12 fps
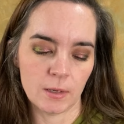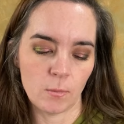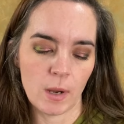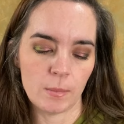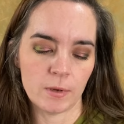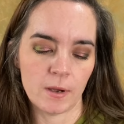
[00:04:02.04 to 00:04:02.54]
I
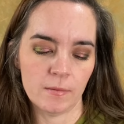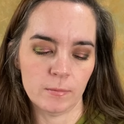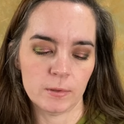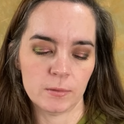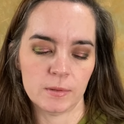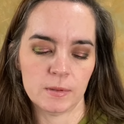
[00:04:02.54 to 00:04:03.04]
wiped off,
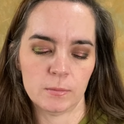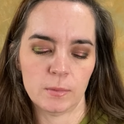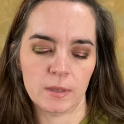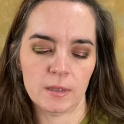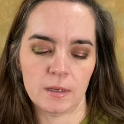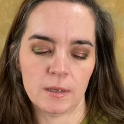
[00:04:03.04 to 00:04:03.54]
which is
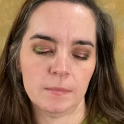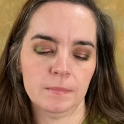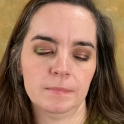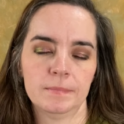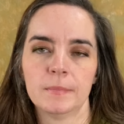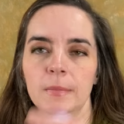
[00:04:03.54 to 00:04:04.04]
really
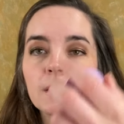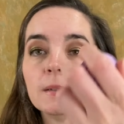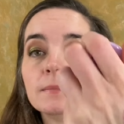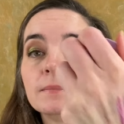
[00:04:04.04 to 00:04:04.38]
dumb. But...